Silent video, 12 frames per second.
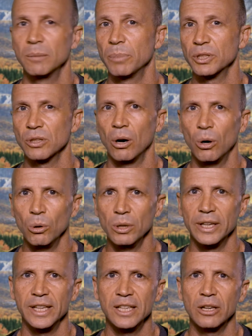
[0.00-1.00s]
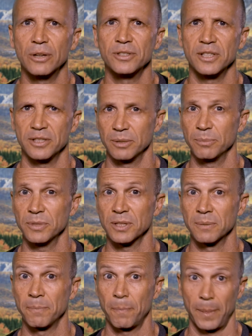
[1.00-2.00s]
but to whole
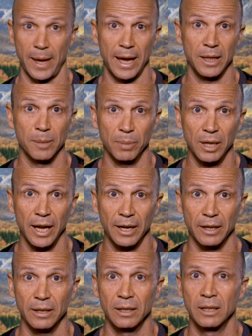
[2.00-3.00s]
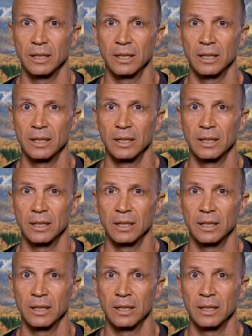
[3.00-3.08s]
ecosystems and the planet